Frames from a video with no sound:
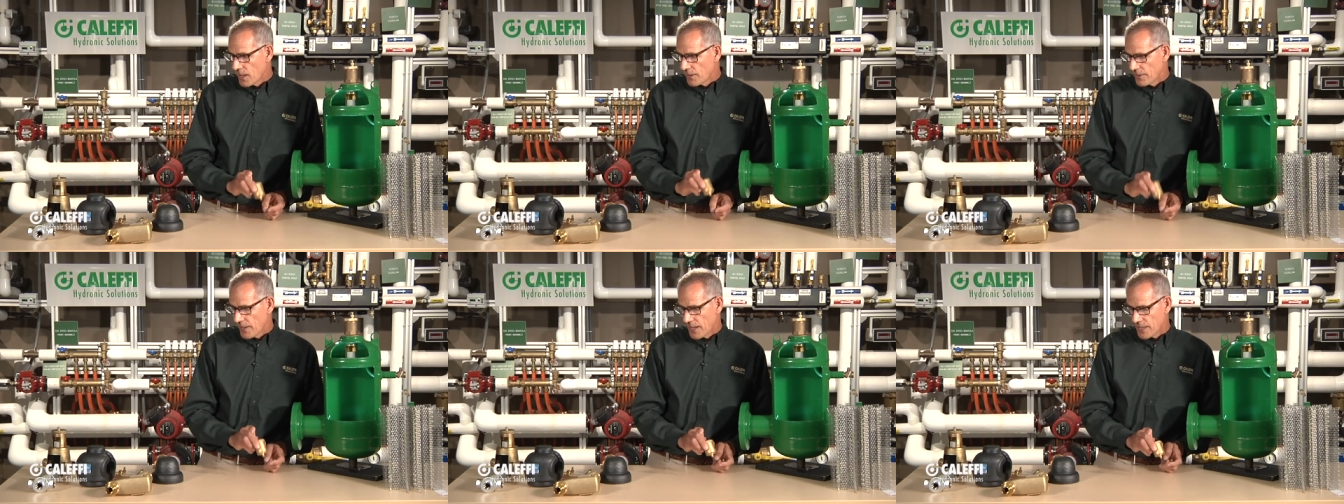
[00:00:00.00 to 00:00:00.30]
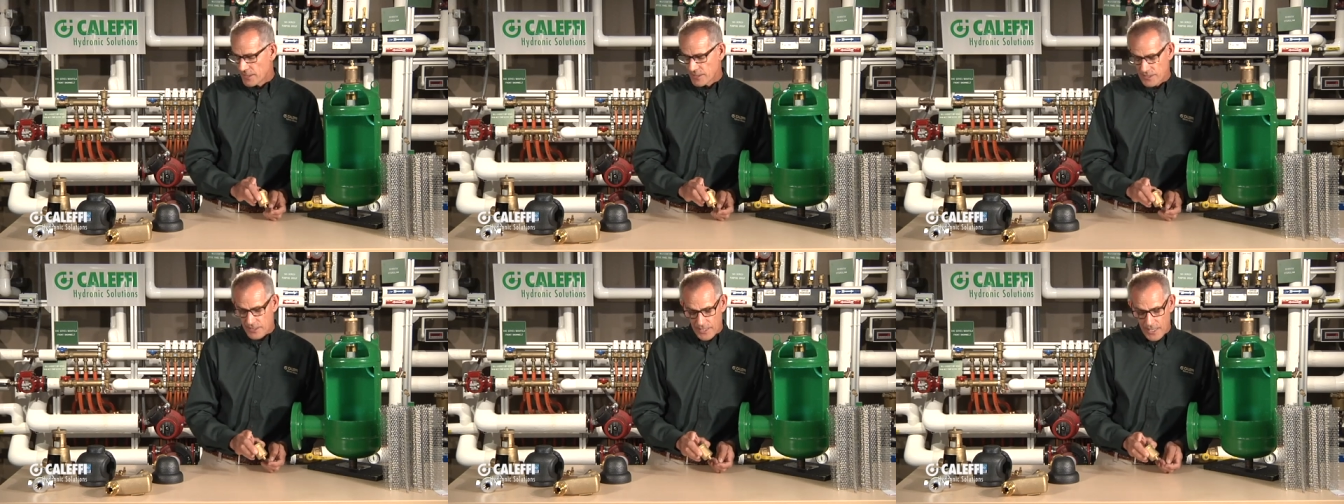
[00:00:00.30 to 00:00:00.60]

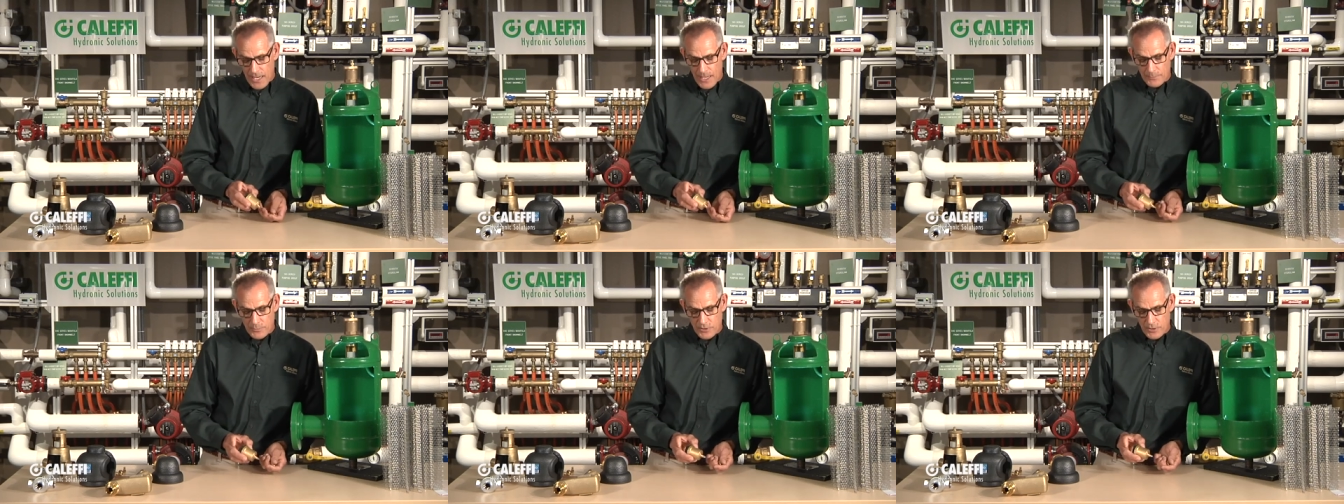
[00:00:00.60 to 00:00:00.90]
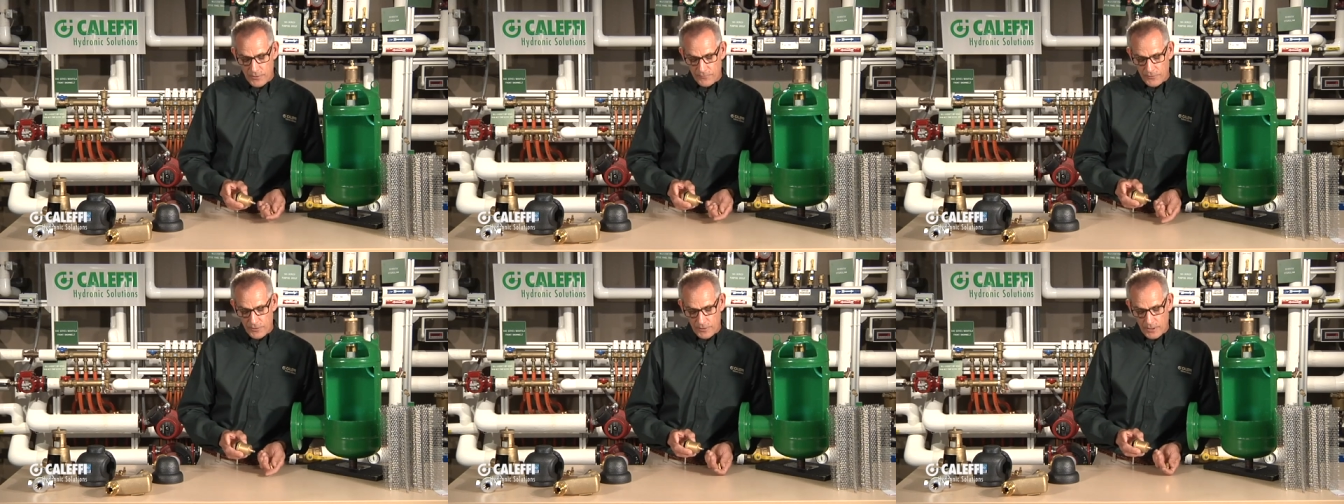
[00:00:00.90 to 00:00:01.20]
that is an
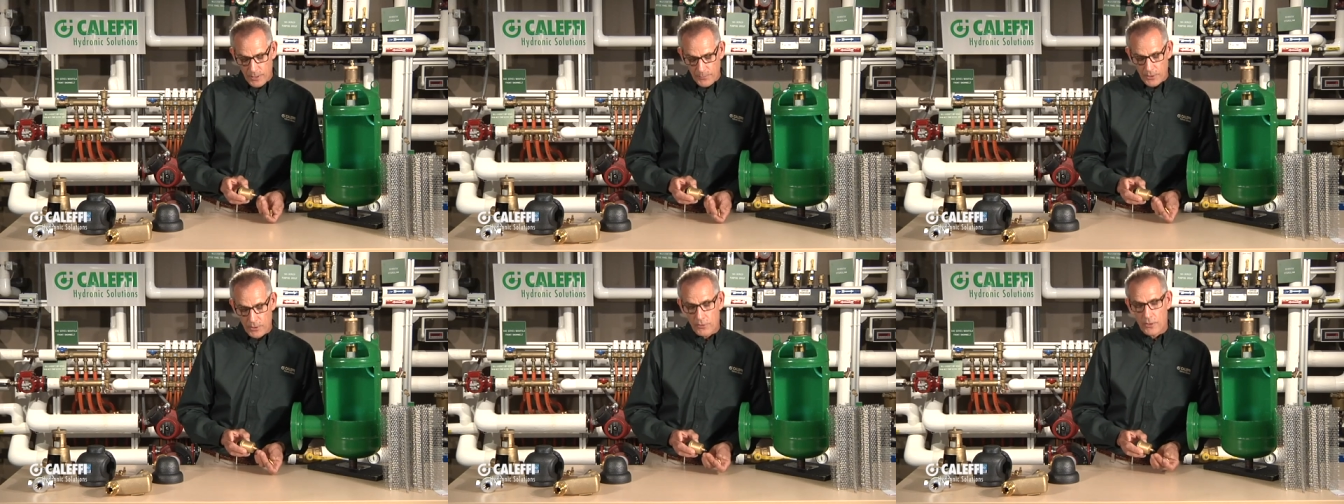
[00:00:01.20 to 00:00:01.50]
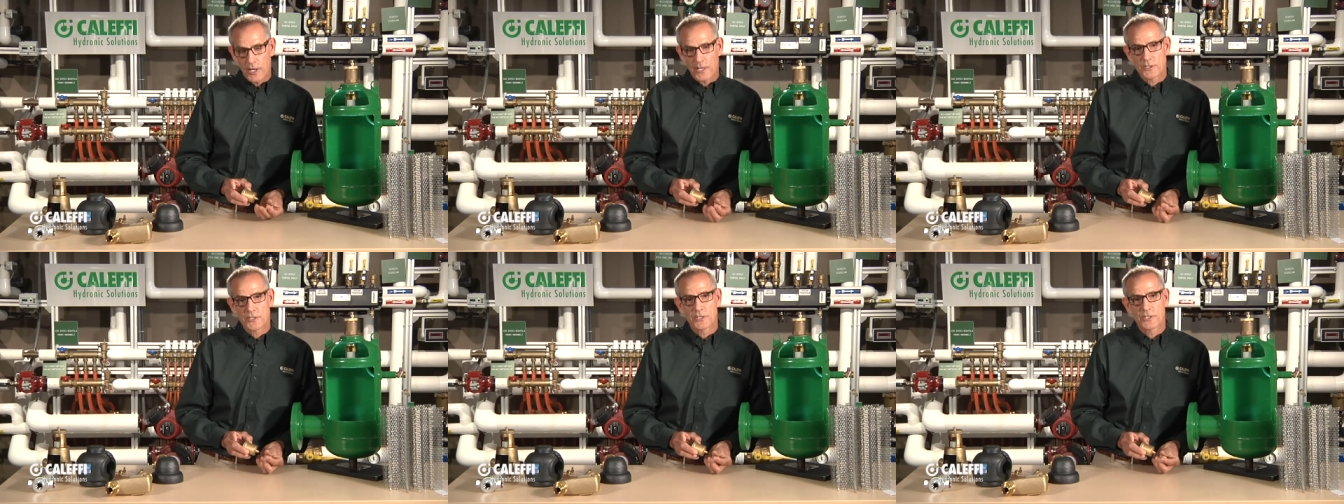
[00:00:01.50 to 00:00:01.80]
option if you come
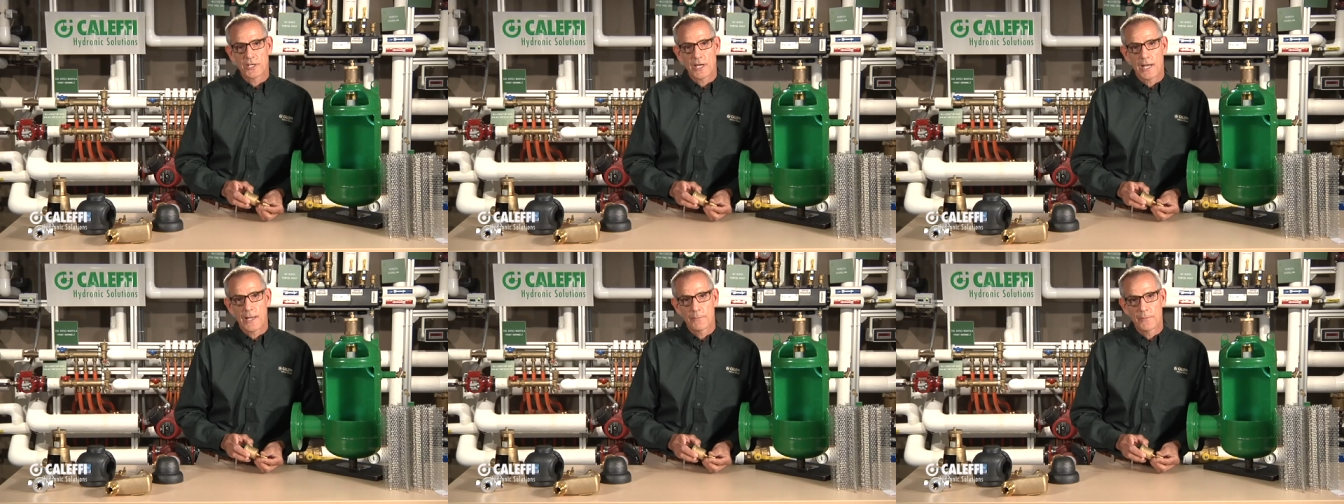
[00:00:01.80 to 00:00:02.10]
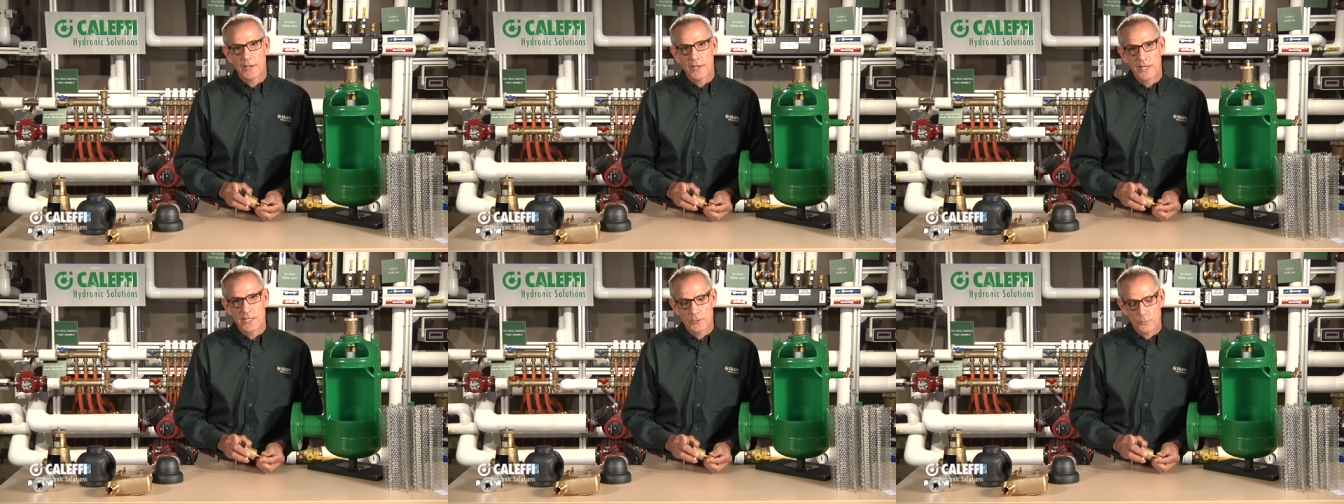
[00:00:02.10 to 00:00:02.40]
across a job
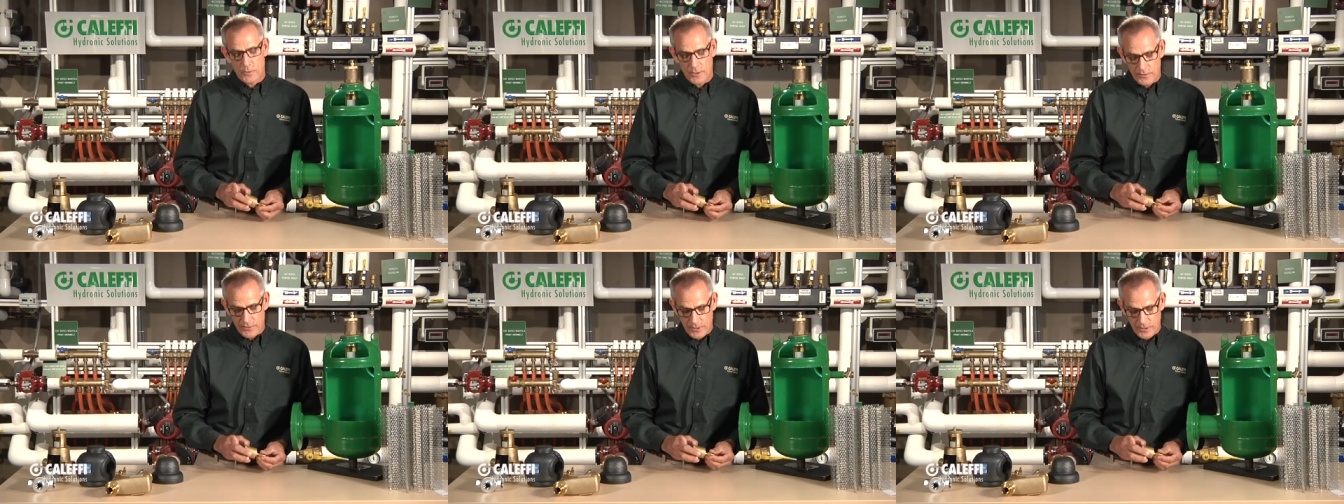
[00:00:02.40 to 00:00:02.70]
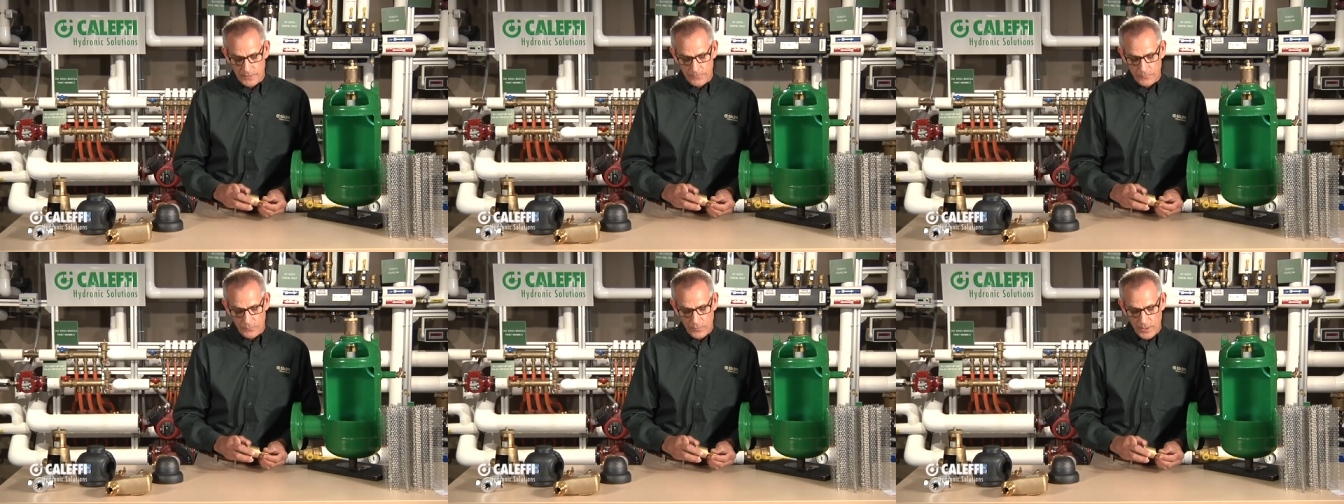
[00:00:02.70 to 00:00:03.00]
that has one of
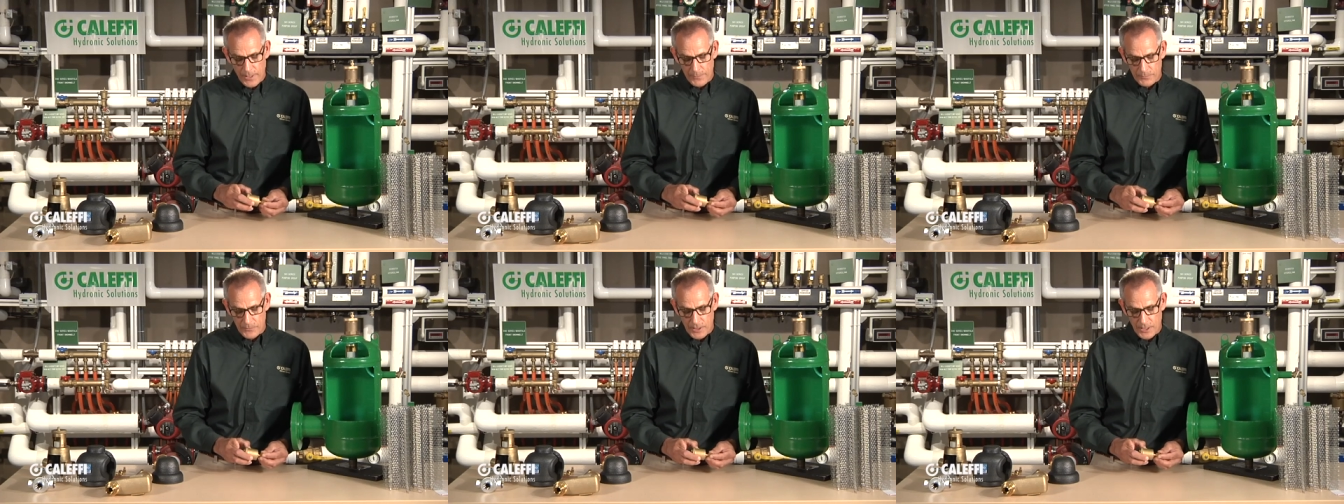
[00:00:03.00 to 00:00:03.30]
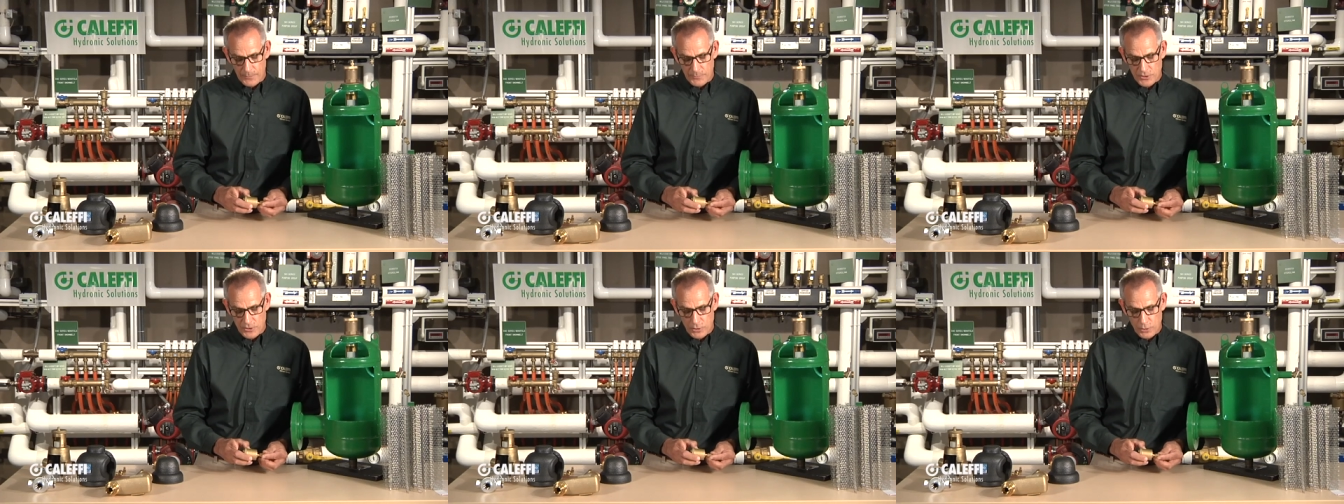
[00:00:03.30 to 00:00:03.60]
the ramp
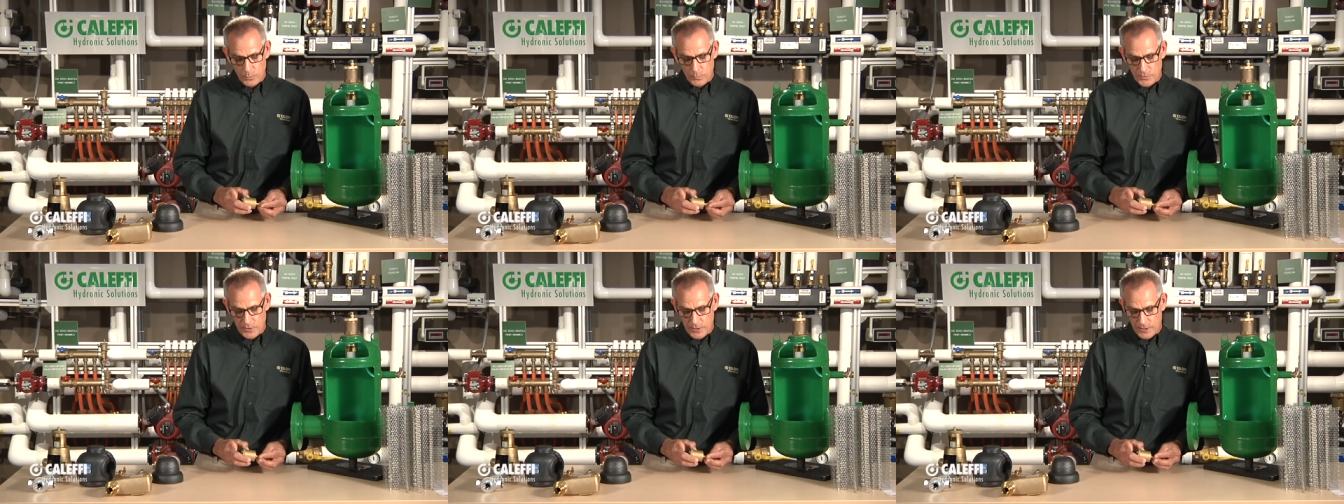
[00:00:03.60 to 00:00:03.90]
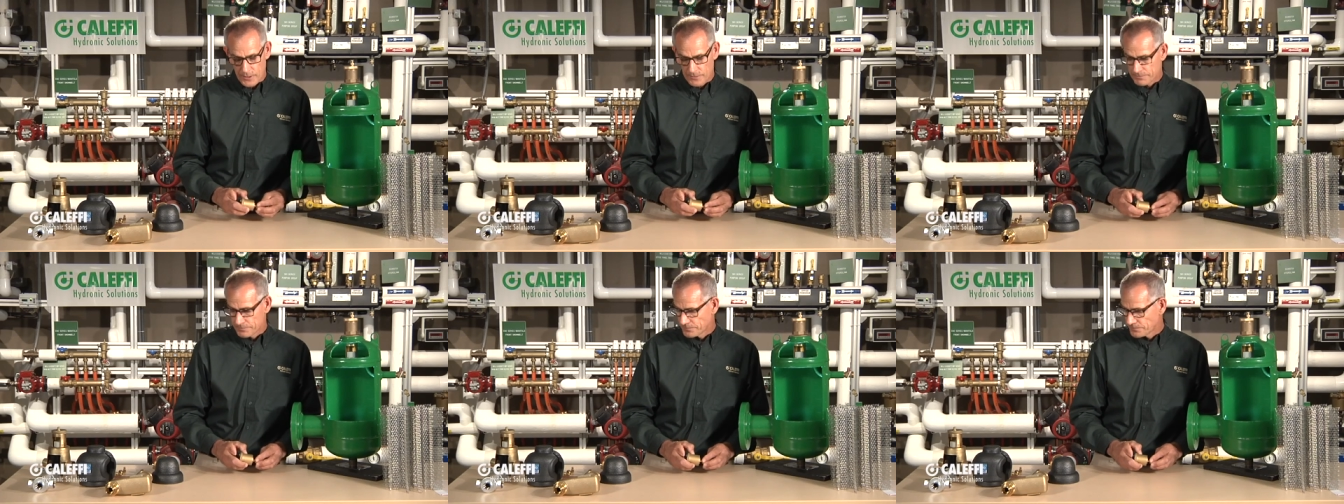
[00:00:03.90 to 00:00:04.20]
type scoops
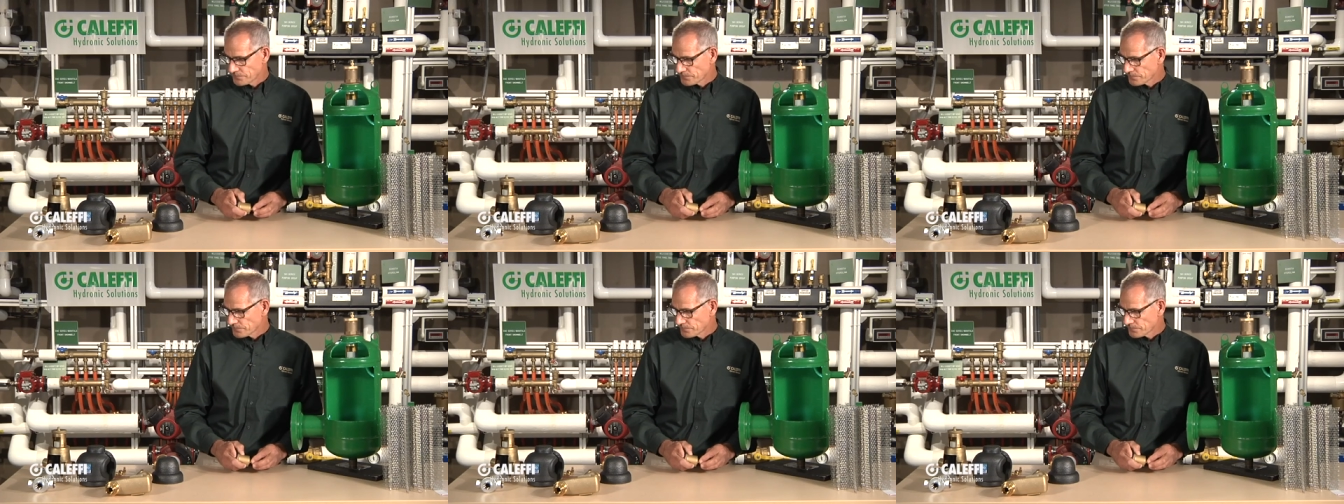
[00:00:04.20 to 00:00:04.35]
in it.